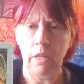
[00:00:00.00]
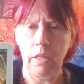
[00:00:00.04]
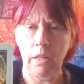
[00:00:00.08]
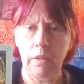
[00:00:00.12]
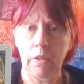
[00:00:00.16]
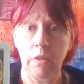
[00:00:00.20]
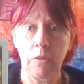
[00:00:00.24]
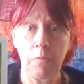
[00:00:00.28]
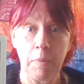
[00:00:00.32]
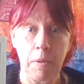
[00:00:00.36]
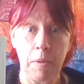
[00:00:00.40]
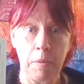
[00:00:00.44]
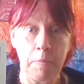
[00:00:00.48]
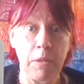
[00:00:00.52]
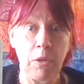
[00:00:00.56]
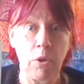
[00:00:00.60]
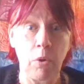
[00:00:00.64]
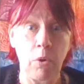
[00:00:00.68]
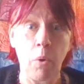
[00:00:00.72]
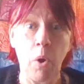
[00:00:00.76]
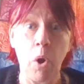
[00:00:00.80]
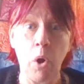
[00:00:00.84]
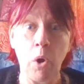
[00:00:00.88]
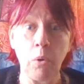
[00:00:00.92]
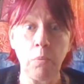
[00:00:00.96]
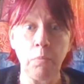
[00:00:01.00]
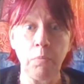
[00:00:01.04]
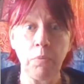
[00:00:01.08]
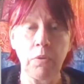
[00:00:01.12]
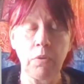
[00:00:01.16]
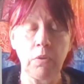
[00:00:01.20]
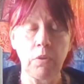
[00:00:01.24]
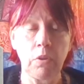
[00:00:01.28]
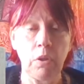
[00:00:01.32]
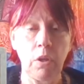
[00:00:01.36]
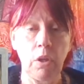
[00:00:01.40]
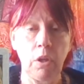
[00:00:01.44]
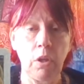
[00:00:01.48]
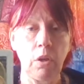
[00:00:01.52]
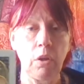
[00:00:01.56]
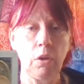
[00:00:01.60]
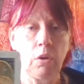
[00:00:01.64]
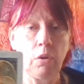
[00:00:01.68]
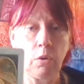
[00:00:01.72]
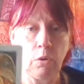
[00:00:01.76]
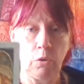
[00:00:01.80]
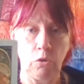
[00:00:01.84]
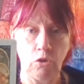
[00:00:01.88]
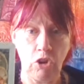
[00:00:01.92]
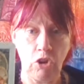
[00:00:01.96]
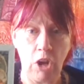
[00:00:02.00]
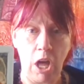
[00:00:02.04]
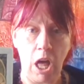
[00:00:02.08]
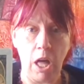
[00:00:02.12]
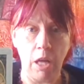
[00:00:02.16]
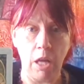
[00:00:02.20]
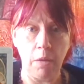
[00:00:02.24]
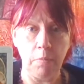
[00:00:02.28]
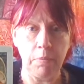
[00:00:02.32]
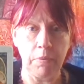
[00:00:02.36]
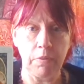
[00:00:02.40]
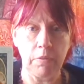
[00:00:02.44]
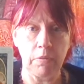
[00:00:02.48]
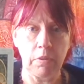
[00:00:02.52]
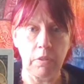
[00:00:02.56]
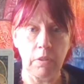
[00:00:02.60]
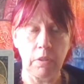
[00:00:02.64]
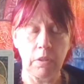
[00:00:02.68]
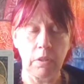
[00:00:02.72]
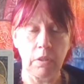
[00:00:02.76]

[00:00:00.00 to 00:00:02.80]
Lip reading: this may be new homes, new jobs,